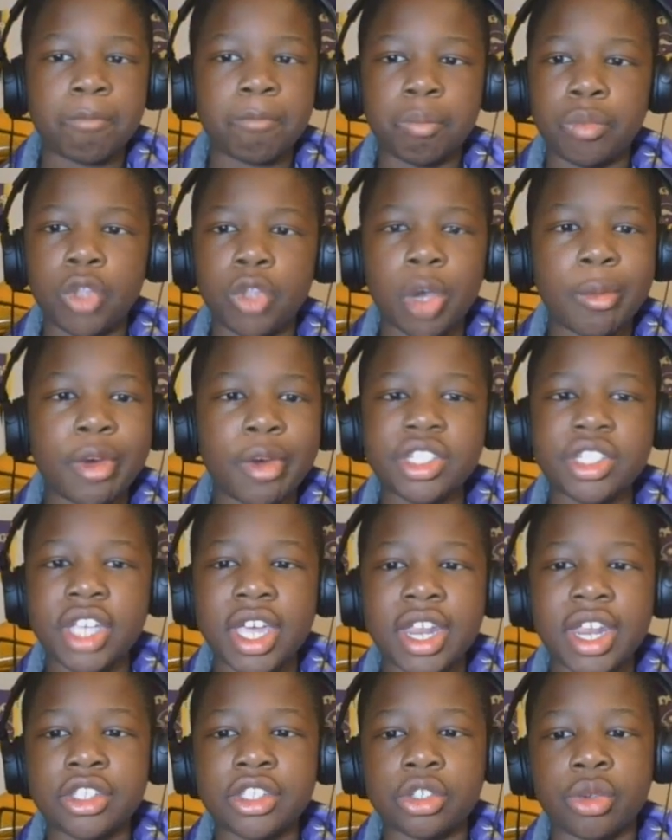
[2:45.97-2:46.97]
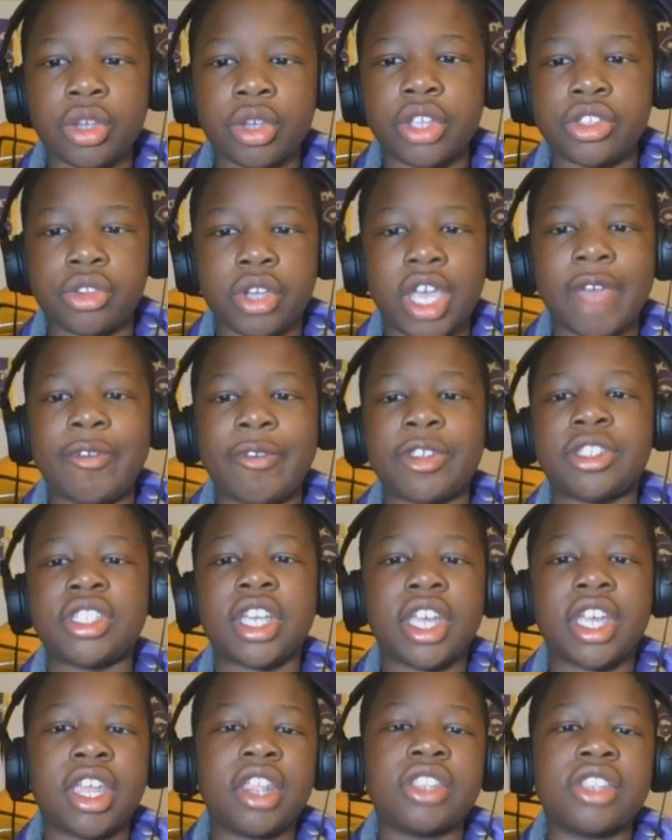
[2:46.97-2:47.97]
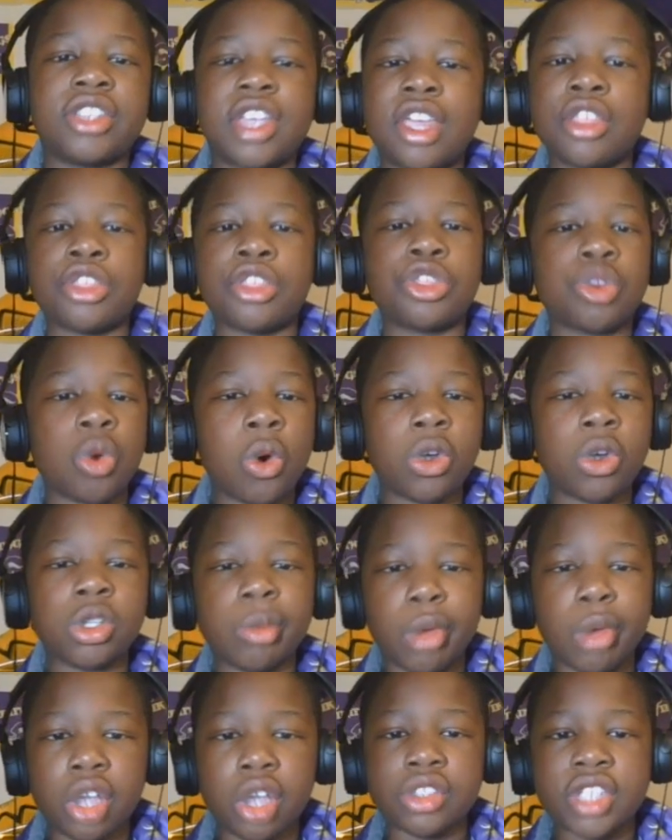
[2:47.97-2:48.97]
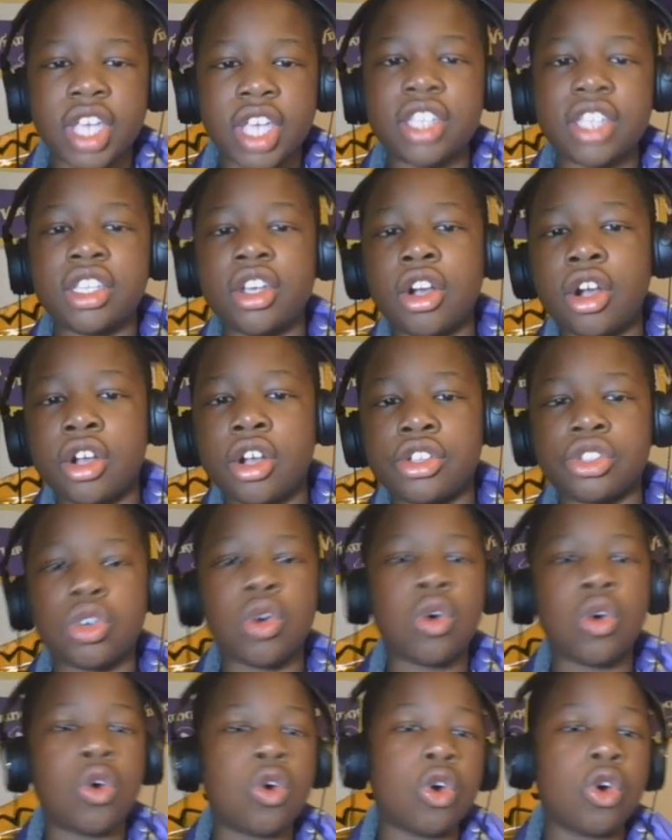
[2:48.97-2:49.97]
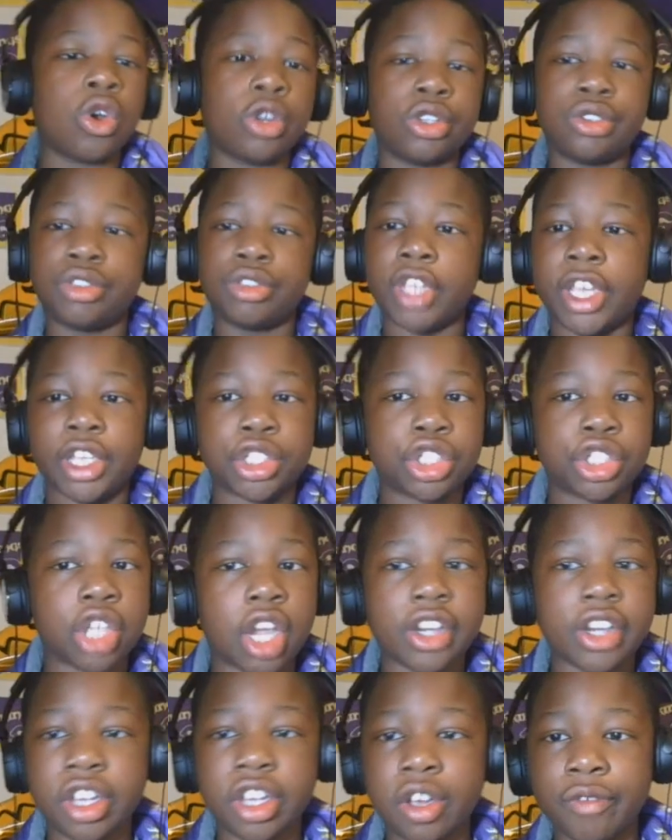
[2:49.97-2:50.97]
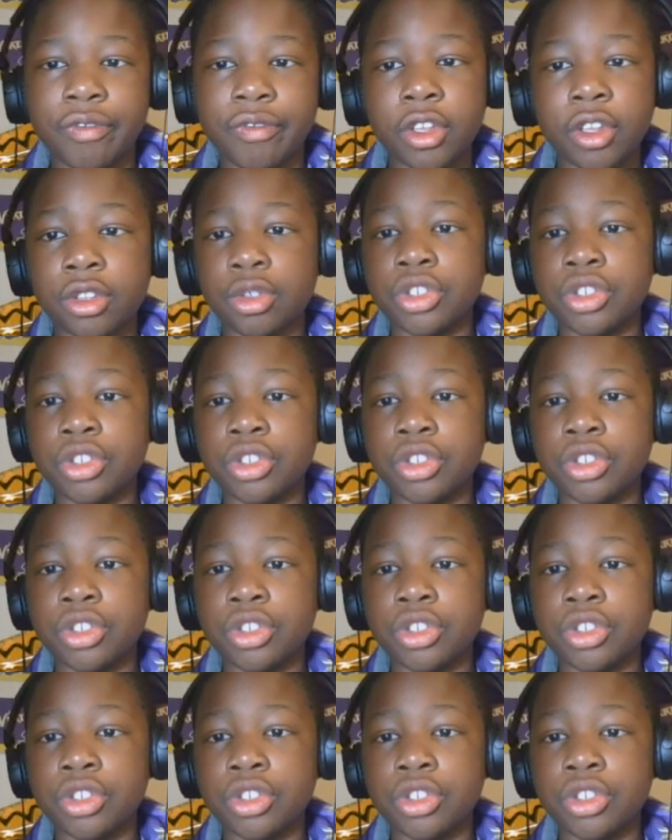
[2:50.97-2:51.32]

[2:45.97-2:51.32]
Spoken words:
no more tight end screens, okay? If it's second and 10, throw the ball 10 yards or take a shot downfield.